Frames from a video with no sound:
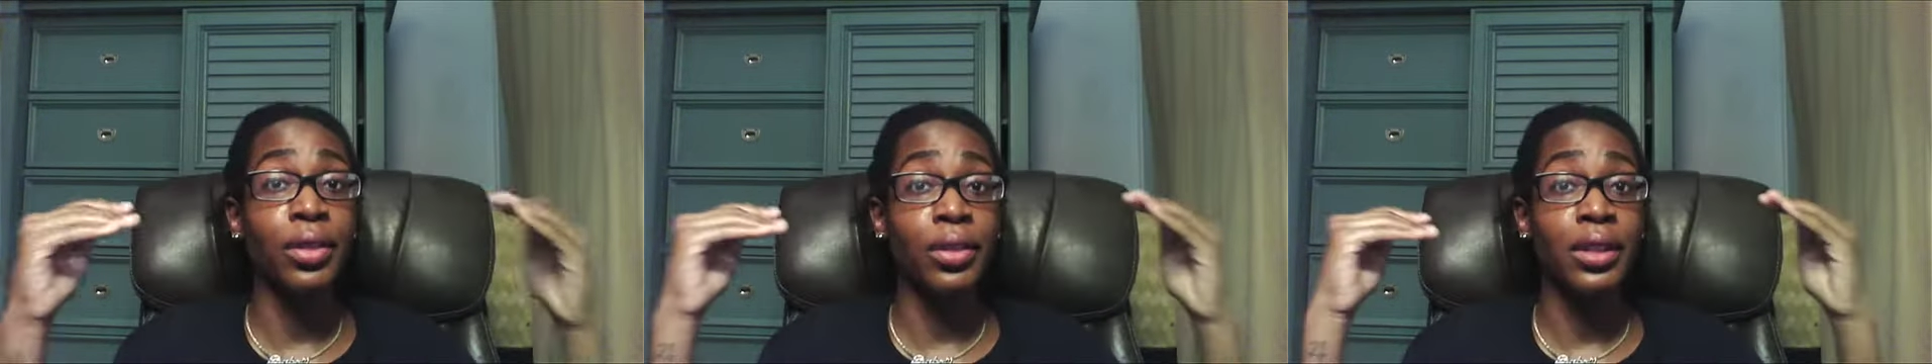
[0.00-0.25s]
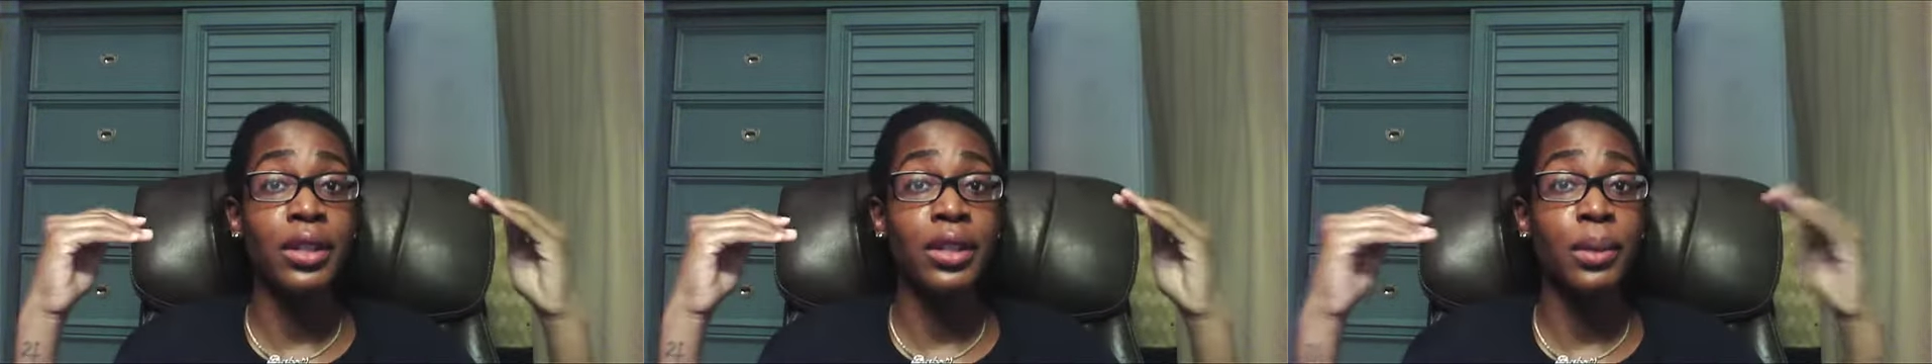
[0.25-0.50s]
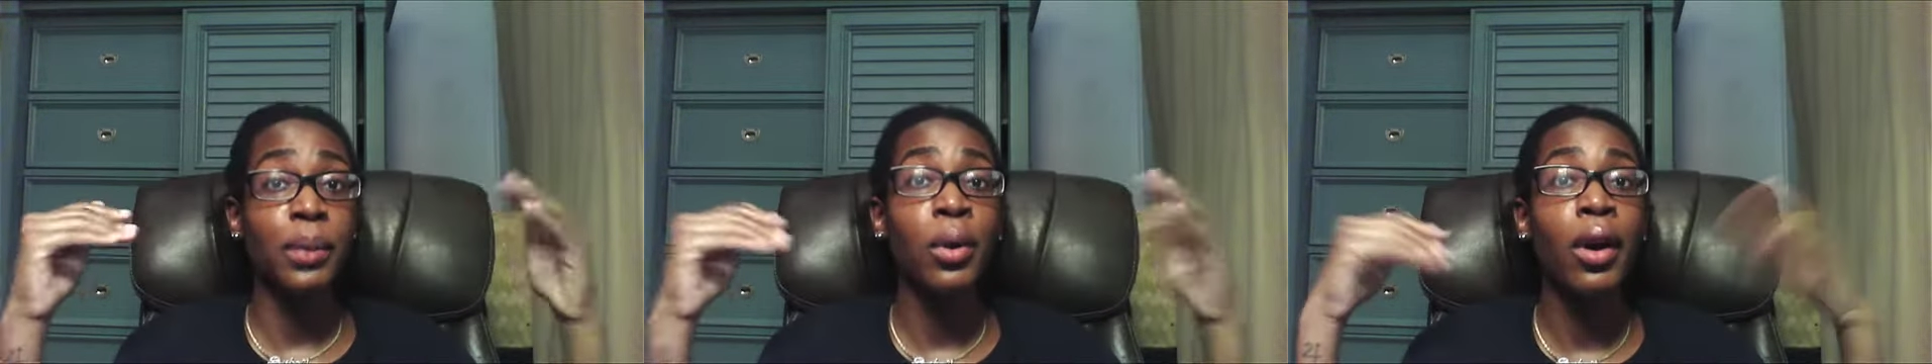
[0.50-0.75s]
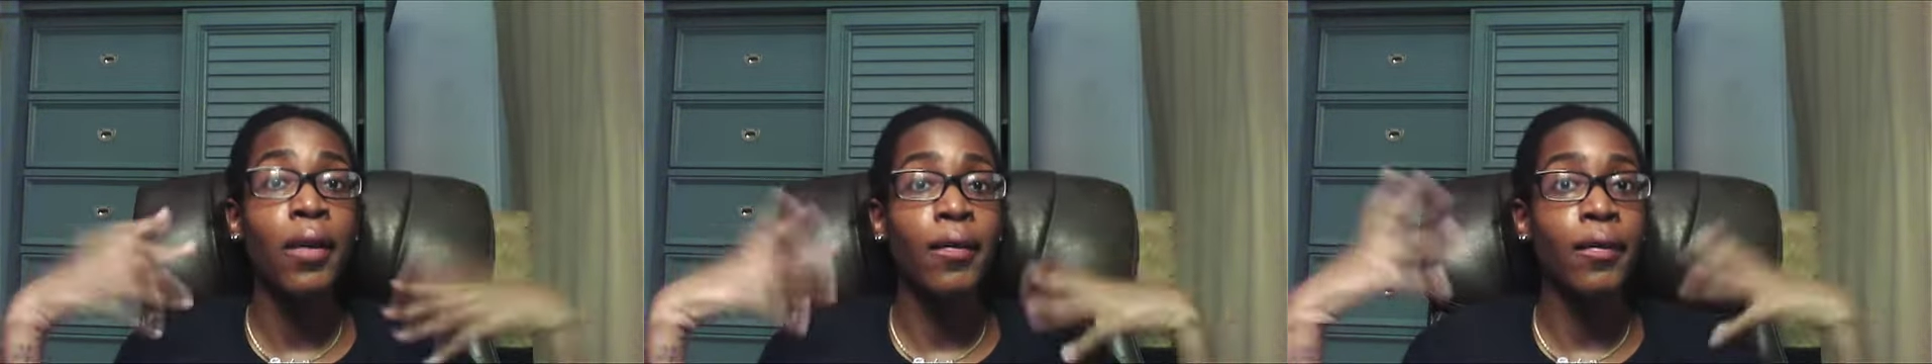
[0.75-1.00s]
These people
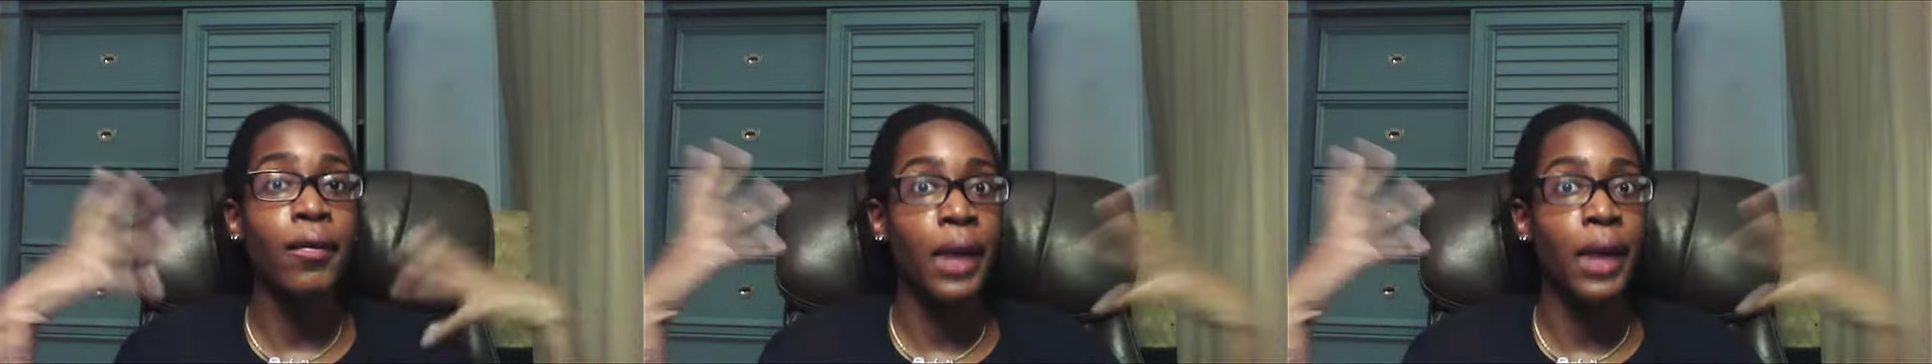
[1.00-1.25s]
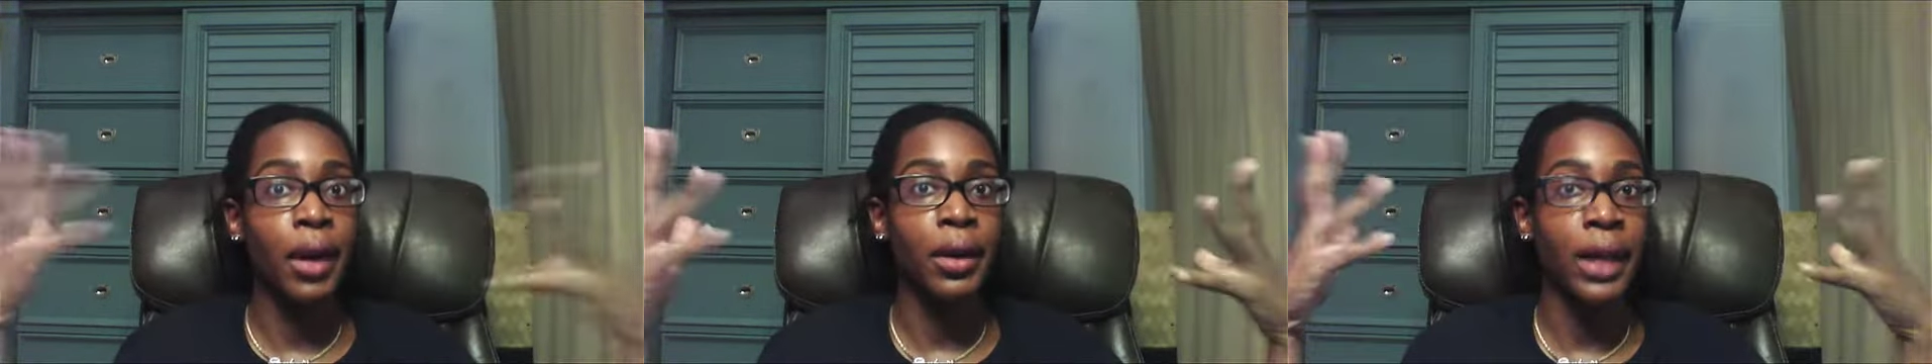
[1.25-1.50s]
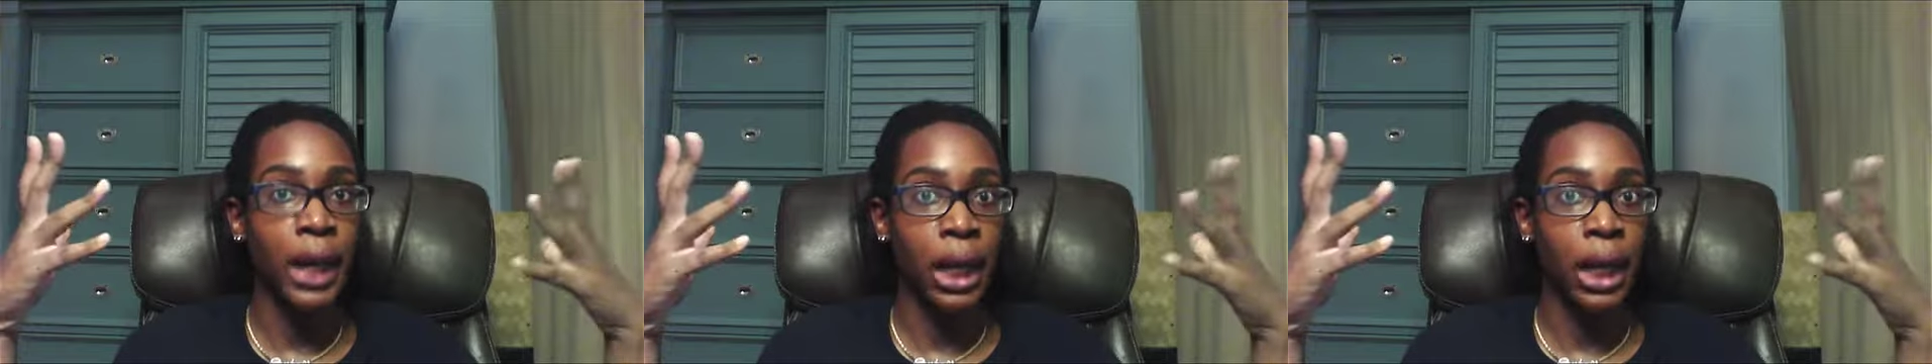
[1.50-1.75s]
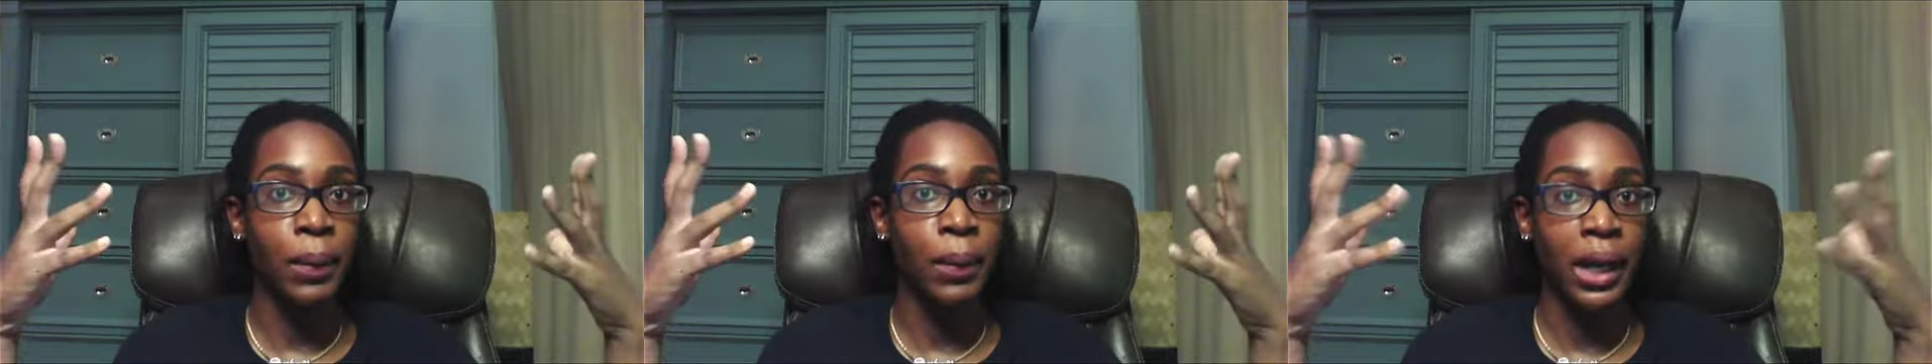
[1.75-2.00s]
are very
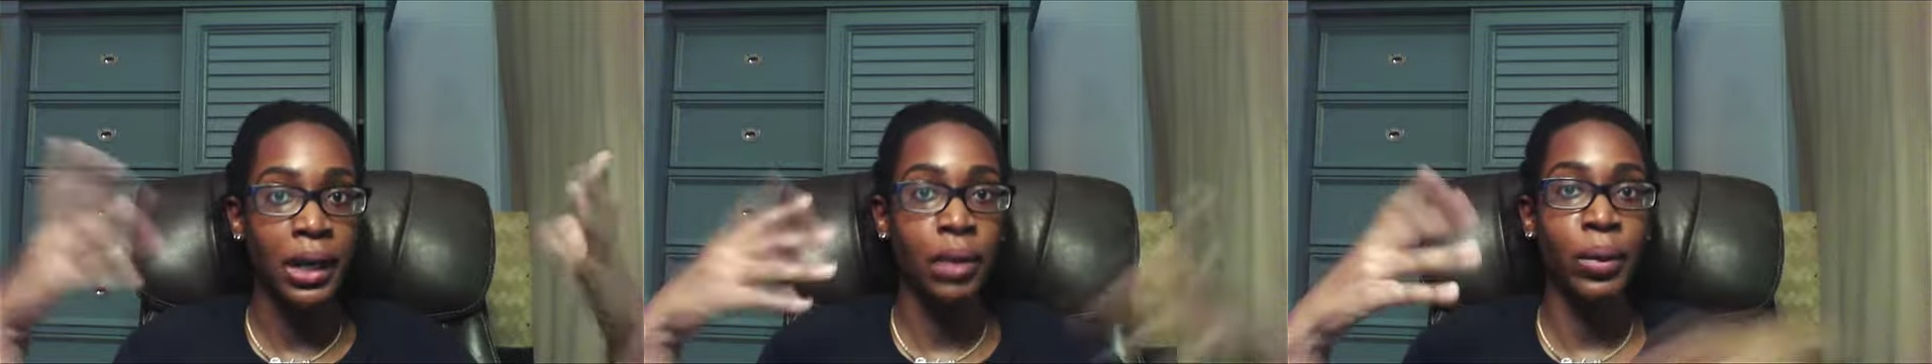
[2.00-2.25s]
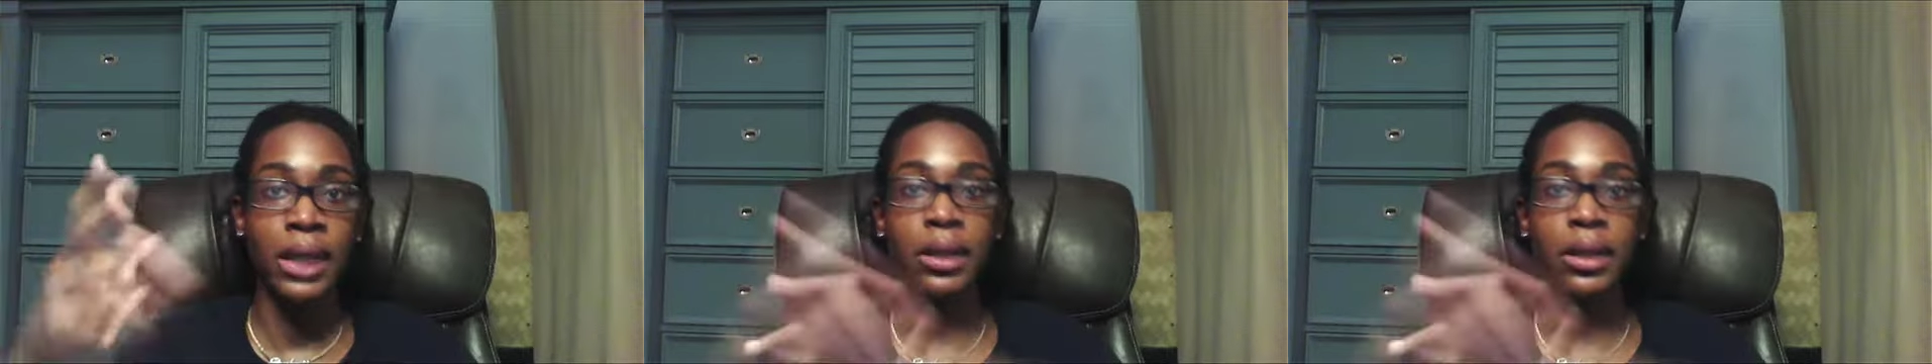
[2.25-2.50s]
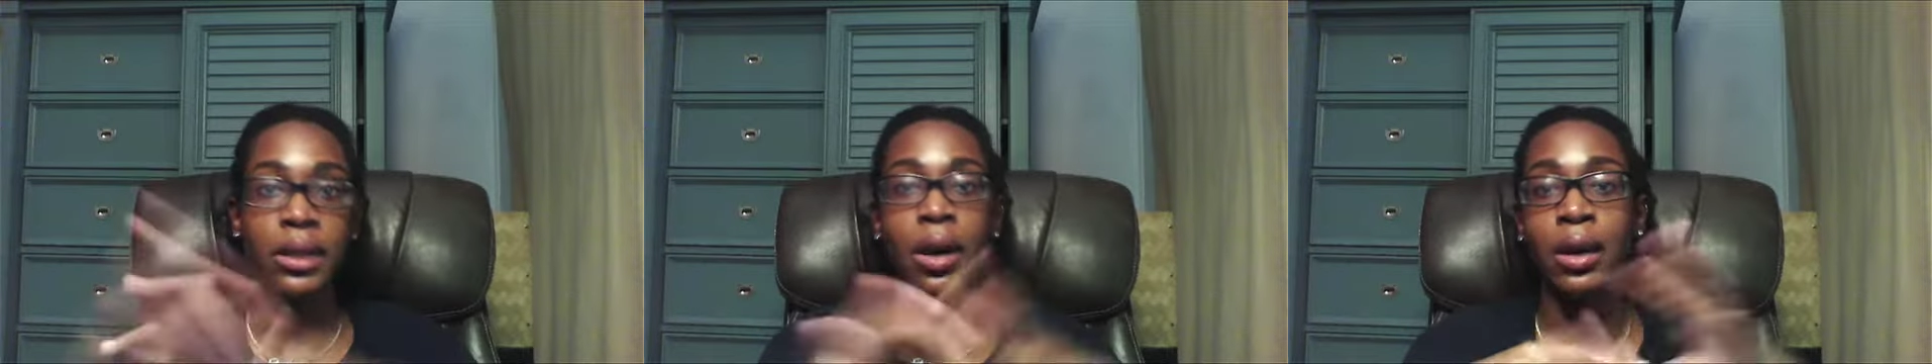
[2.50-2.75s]
animated when they talk.